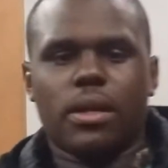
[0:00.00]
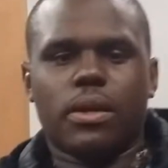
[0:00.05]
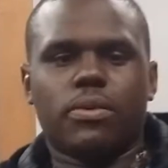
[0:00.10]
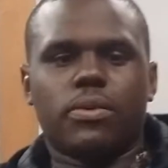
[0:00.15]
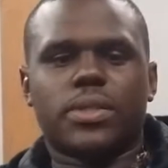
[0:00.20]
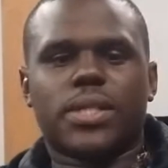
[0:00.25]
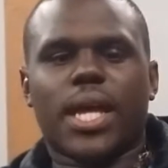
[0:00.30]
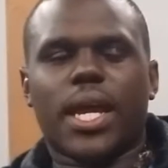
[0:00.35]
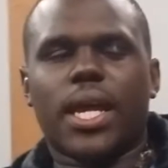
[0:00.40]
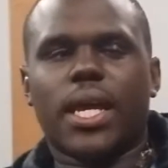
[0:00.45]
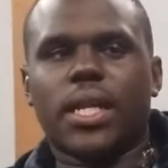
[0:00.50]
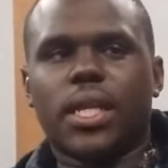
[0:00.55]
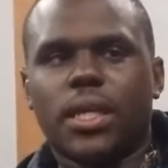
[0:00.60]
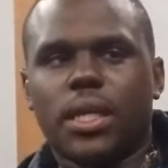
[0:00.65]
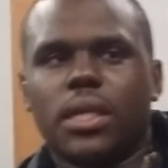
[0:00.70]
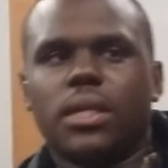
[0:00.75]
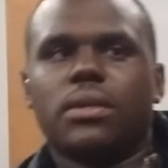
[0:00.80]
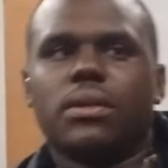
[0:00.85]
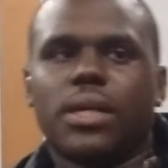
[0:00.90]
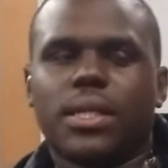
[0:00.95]
It was
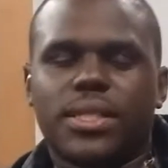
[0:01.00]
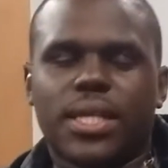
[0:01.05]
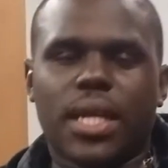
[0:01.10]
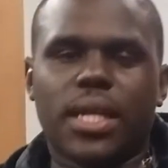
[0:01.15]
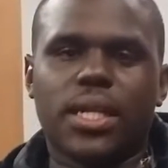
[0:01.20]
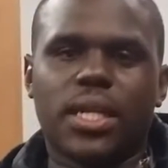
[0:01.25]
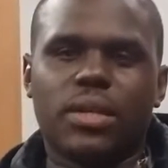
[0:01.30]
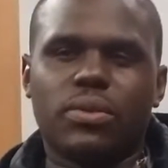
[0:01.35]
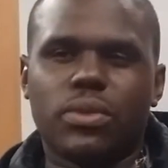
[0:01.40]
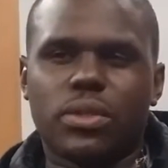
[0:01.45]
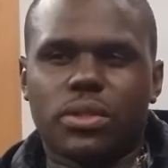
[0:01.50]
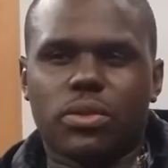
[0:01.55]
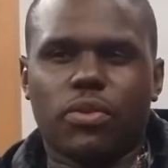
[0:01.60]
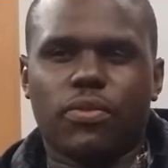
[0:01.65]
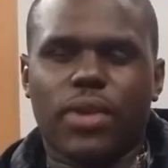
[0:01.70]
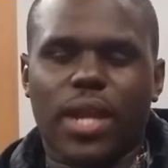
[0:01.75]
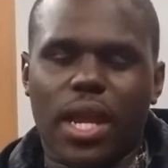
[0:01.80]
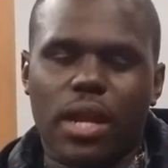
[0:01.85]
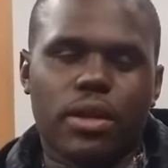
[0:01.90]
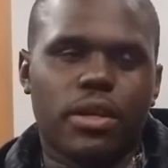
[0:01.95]
highly attended. It was over
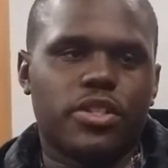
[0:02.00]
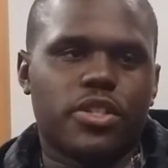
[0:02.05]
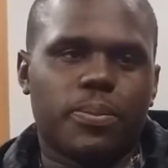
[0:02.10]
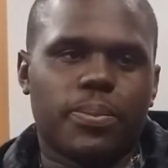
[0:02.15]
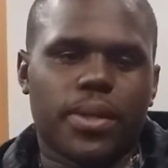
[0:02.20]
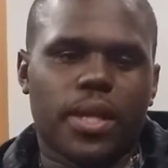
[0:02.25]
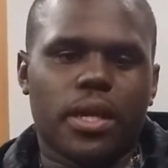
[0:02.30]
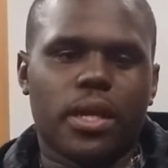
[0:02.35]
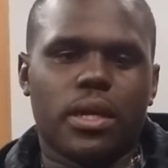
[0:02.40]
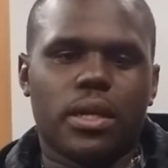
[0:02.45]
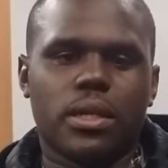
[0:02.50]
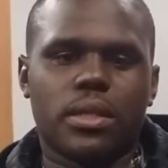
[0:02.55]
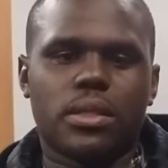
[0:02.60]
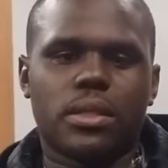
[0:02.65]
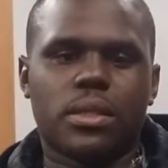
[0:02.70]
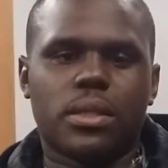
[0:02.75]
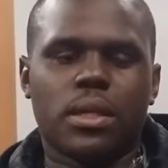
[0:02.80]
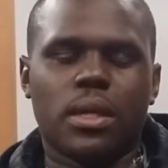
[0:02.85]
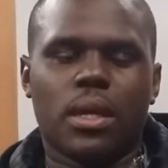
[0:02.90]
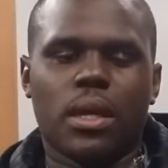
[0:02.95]
800
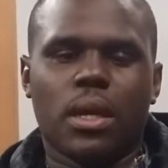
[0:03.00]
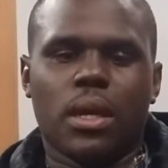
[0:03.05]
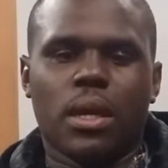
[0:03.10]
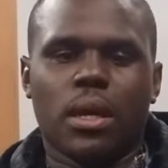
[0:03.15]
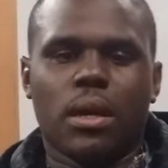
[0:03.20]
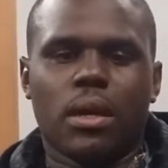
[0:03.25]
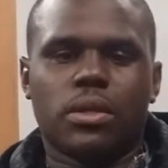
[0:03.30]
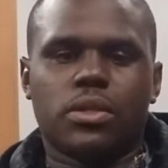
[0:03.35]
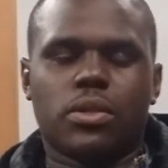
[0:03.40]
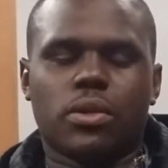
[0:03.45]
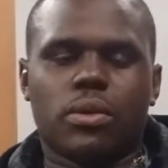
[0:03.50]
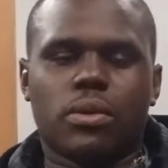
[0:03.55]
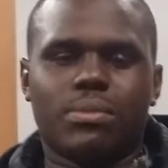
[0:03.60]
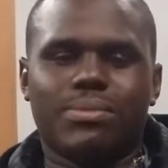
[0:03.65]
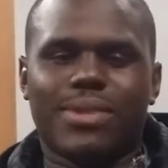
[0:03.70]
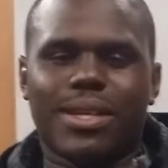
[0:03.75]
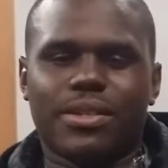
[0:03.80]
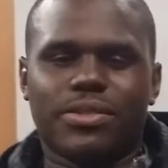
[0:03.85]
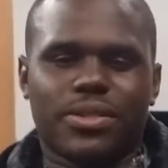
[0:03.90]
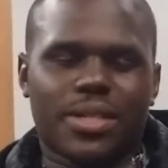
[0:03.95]
players. So
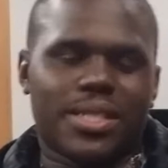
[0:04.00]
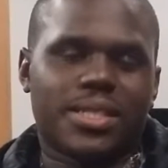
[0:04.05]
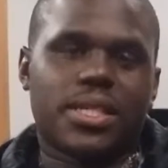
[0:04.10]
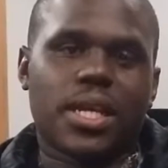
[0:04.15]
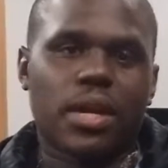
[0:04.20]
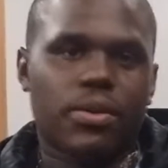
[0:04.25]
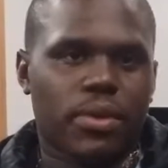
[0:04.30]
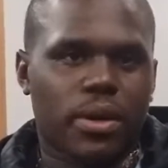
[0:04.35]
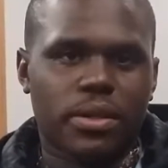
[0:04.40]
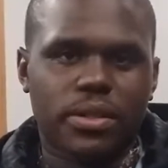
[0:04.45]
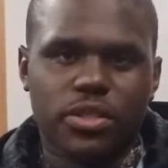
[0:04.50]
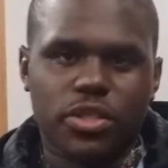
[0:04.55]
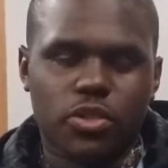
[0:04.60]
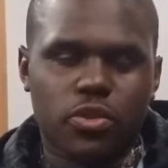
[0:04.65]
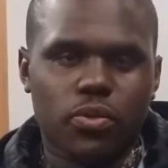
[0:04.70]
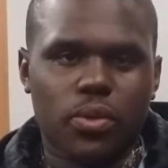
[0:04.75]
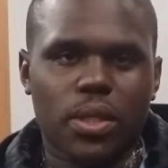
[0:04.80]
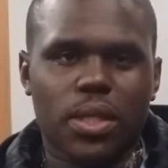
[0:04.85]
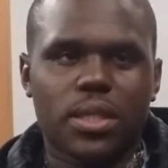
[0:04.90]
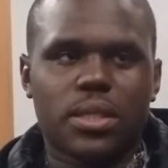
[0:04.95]
there's like 10 rounds of
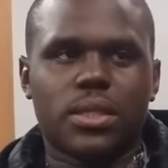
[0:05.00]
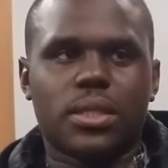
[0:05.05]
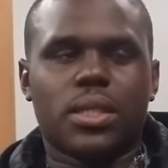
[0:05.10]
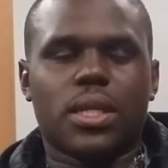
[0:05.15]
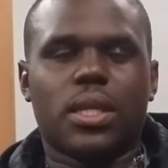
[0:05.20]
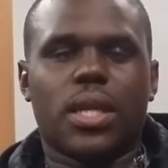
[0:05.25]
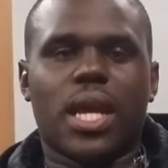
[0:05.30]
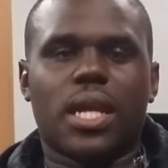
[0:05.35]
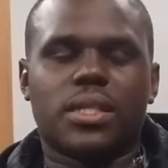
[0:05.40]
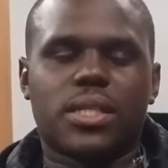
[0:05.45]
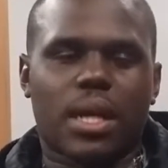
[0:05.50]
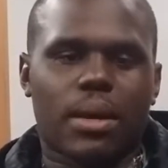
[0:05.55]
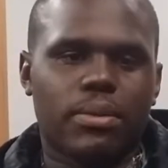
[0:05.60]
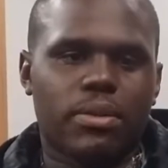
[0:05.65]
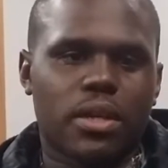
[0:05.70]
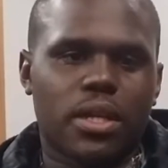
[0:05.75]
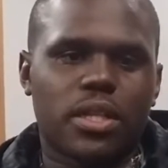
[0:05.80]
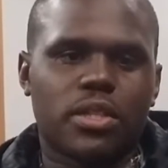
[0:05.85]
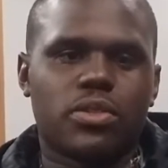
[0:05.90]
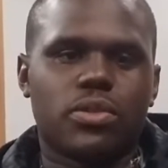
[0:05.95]
Swiss, and you got top
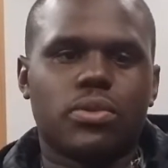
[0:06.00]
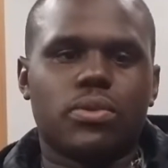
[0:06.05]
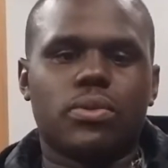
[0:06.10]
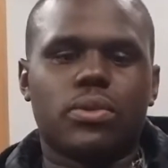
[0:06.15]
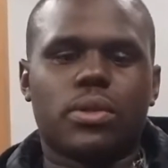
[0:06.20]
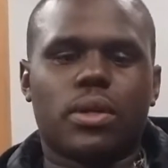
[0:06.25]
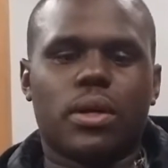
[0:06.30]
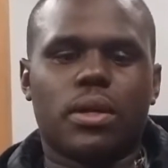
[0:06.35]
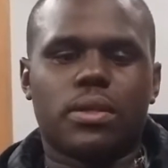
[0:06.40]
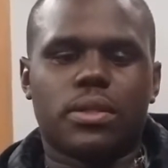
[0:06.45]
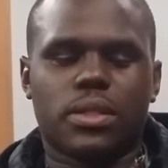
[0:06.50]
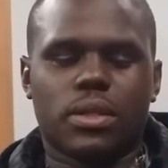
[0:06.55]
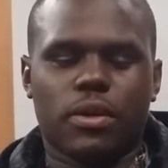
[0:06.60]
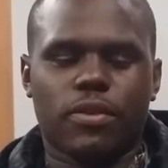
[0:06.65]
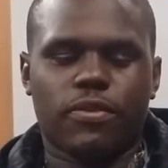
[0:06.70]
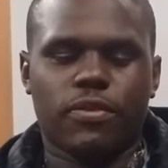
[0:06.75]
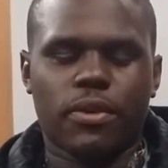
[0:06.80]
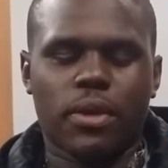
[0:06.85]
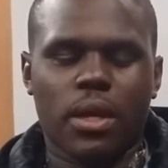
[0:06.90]
32 and all that stuff.